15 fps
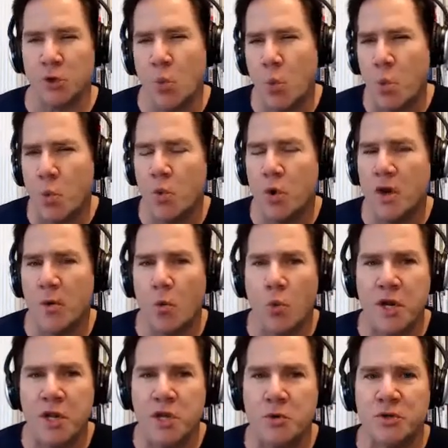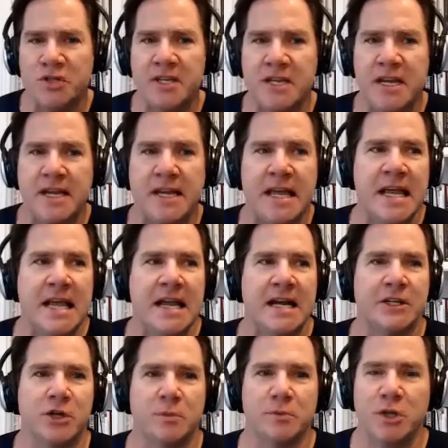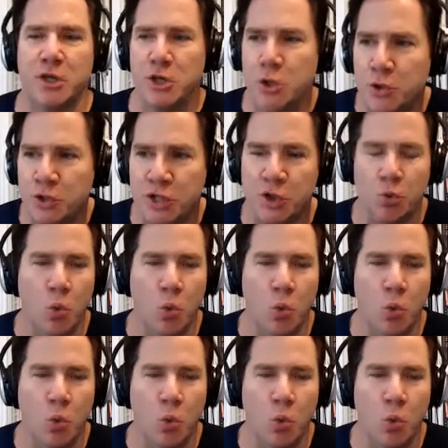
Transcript: So what are you seeing in terms of usage?